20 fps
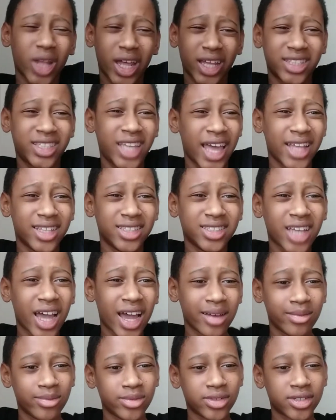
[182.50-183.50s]
10
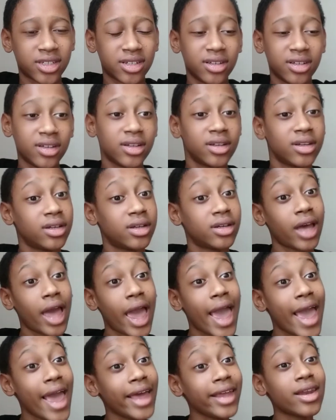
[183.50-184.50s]
times.
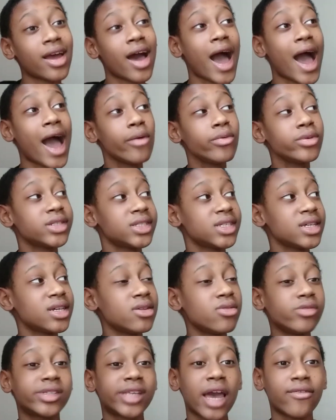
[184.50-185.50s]
And I was thinking it
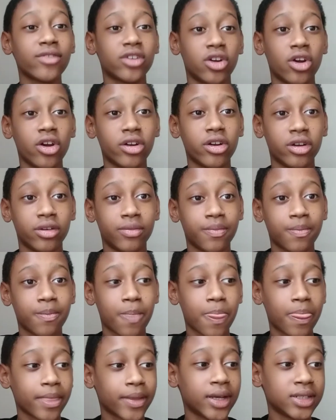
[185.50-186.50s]
was Kevin Huerter,
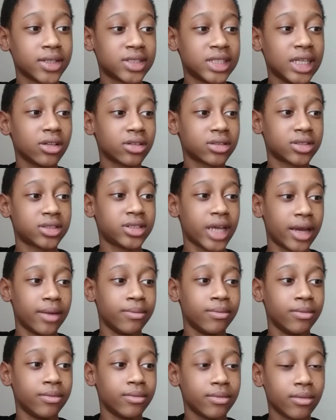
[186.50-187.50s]
because they look the
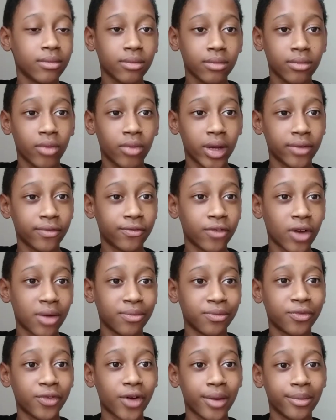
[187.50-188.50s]
same. But from
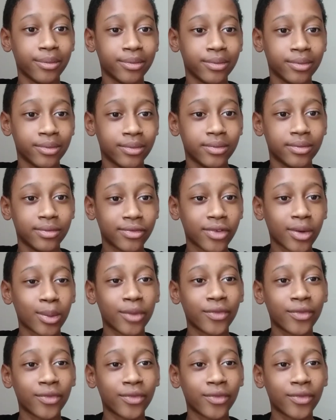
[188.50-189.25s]
a from